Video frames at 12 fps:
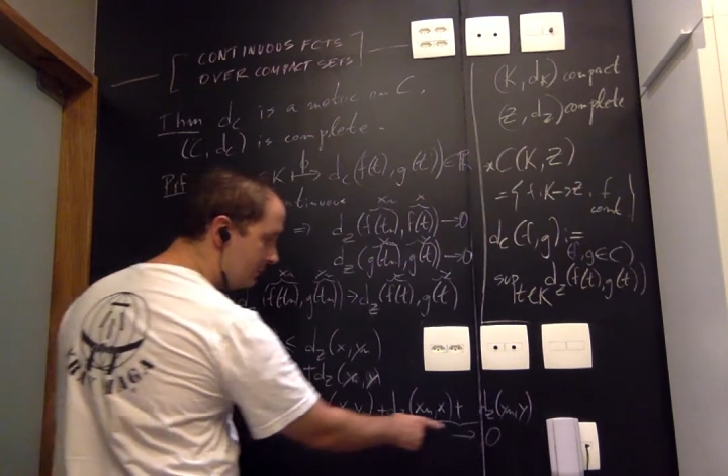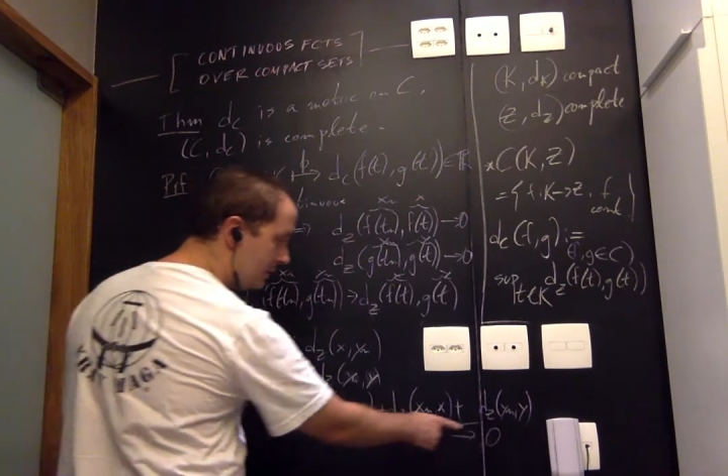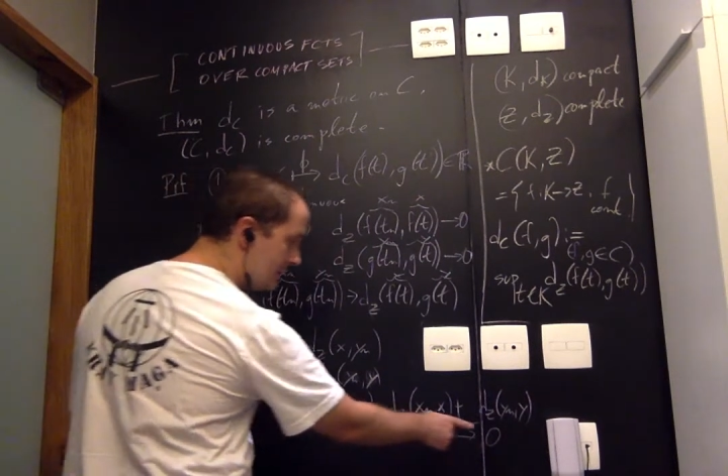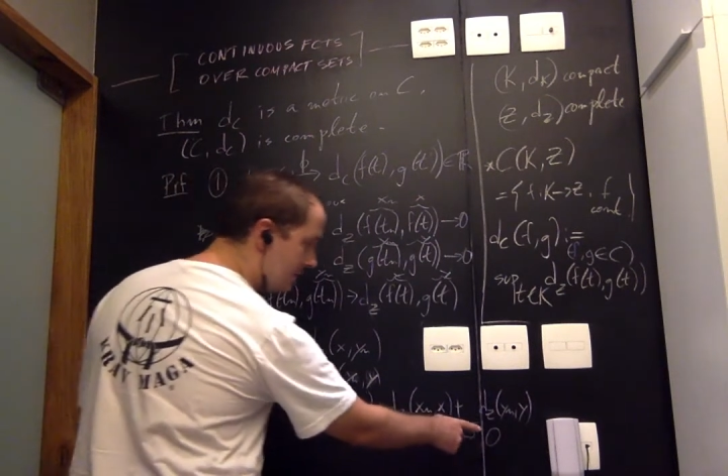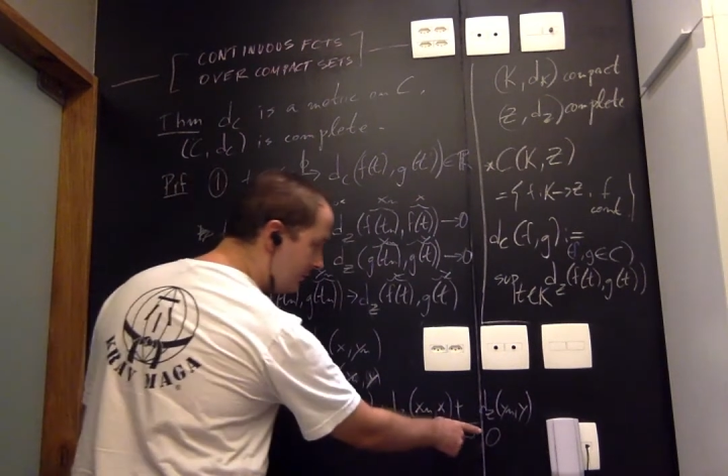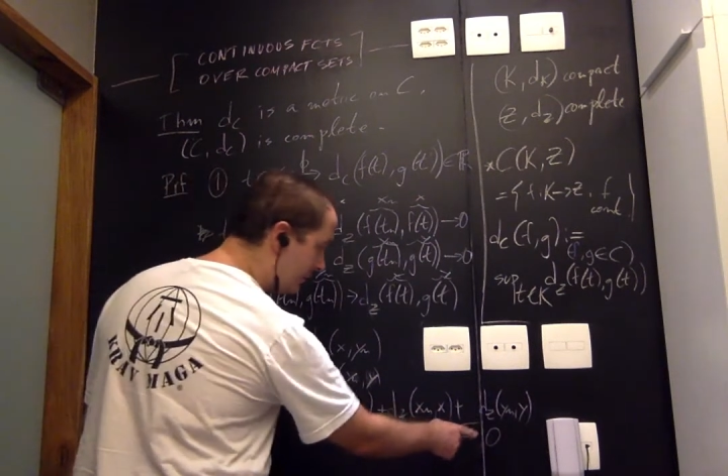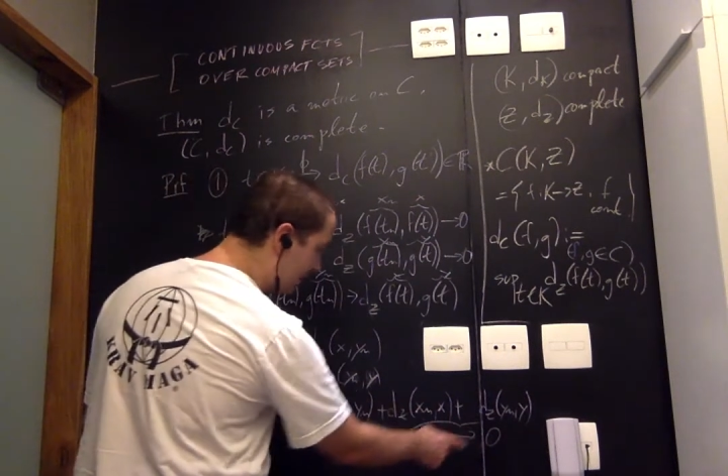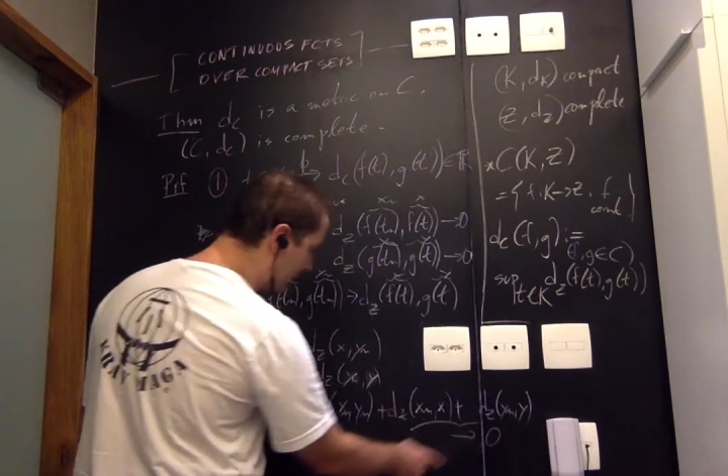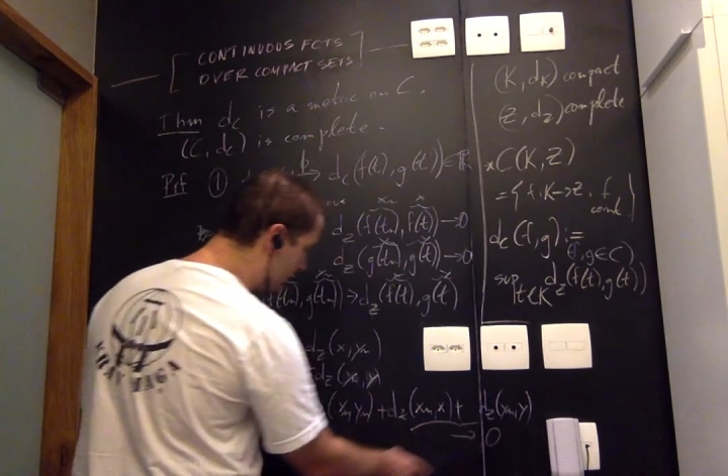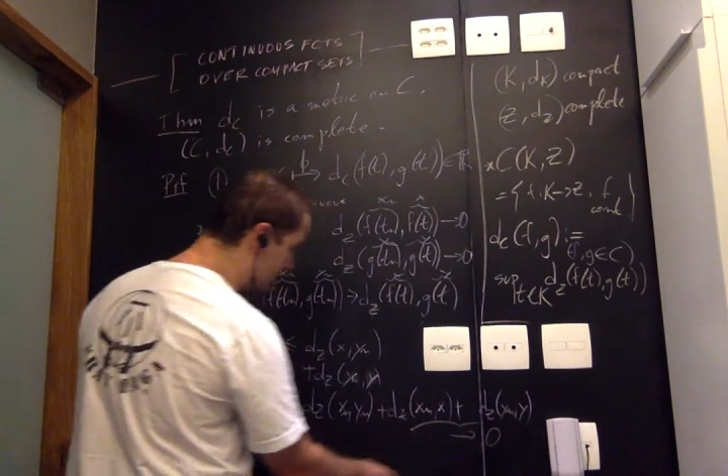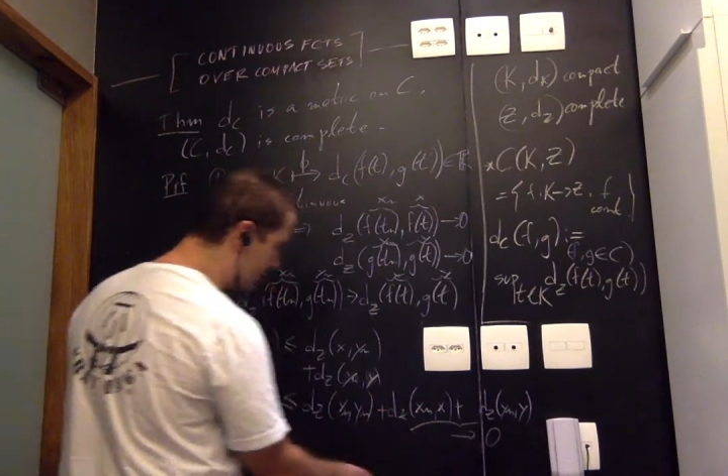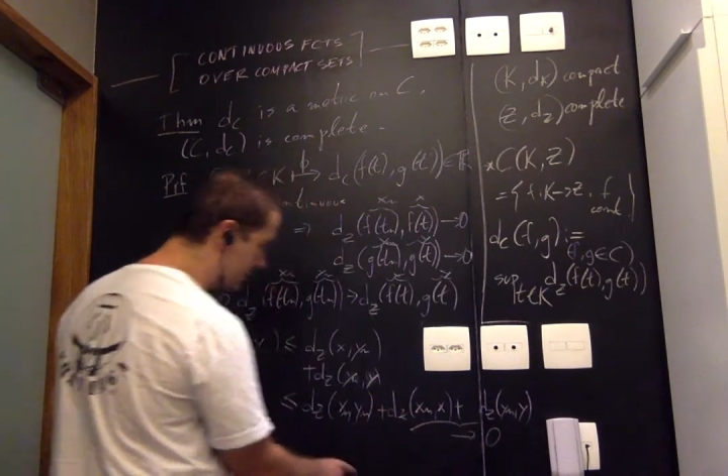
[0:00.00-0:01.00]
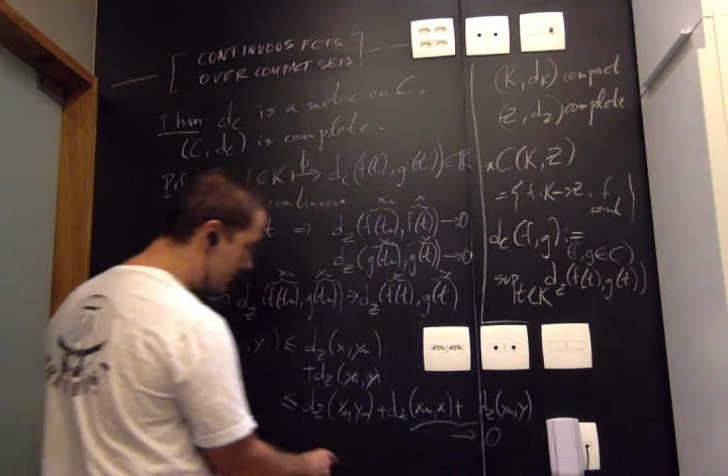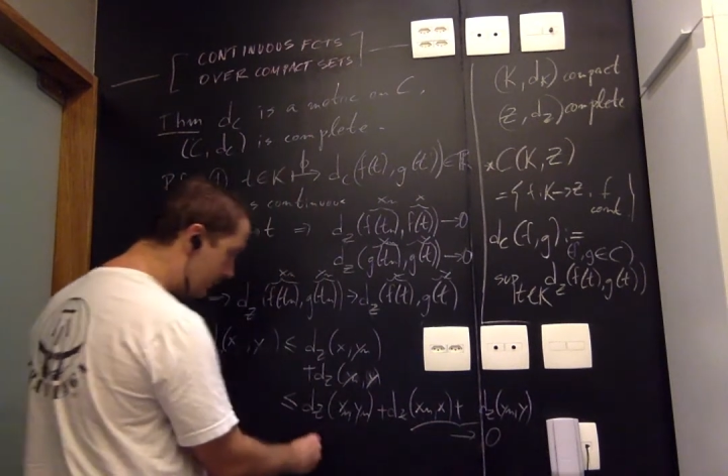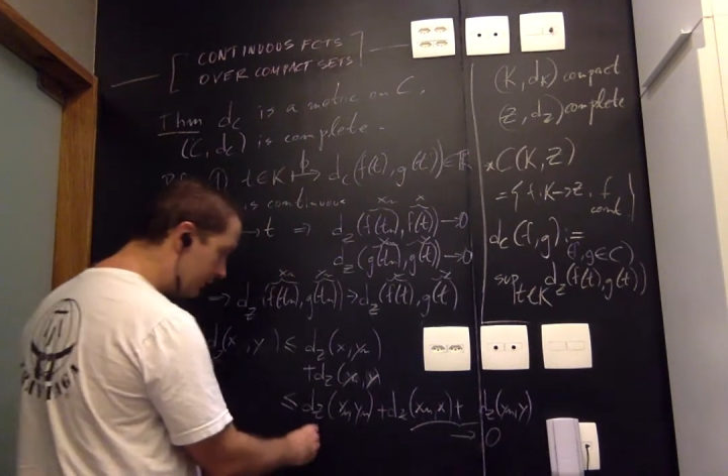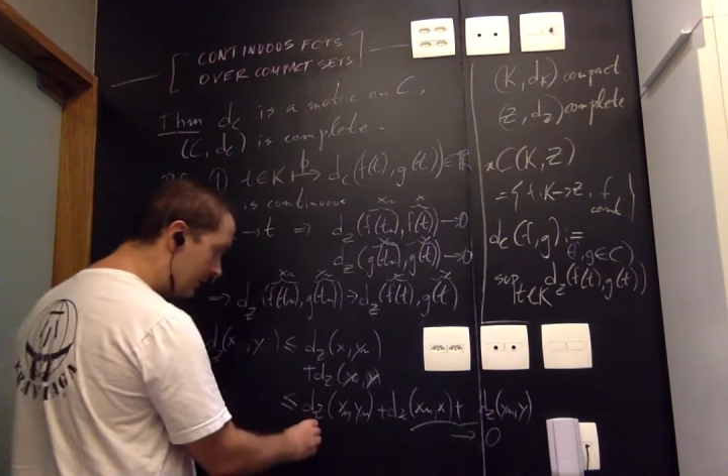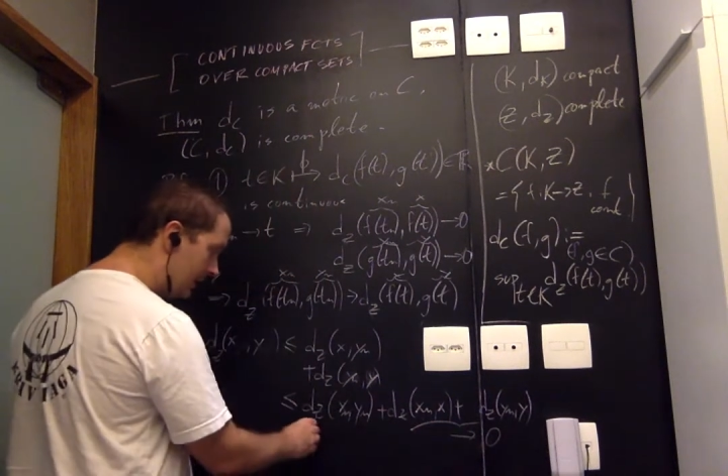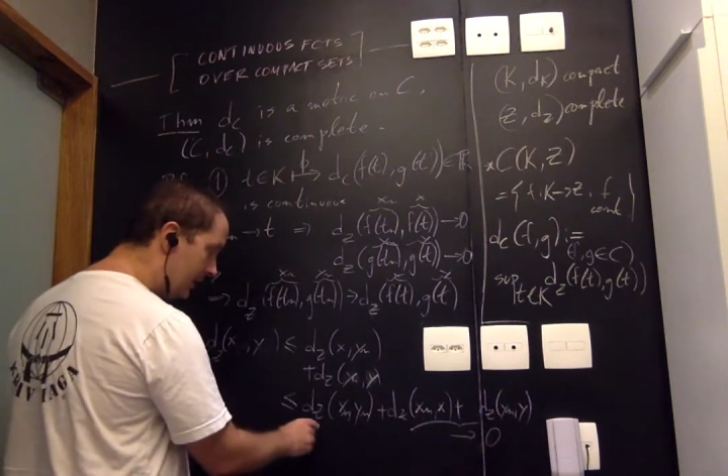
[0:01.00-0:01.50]
plus something that goes to
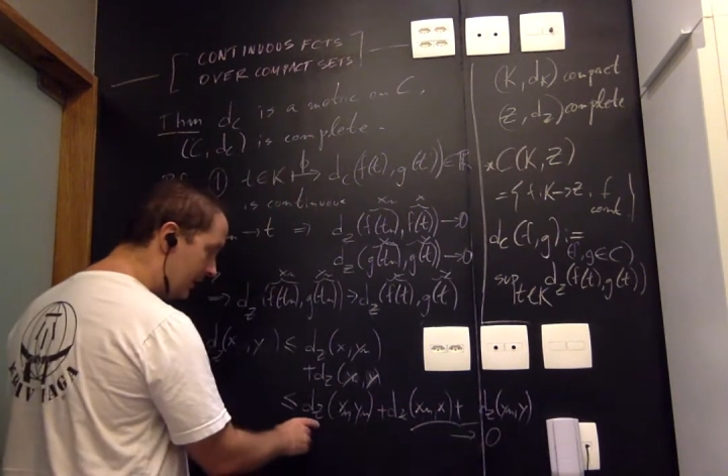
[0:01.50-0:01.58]
0.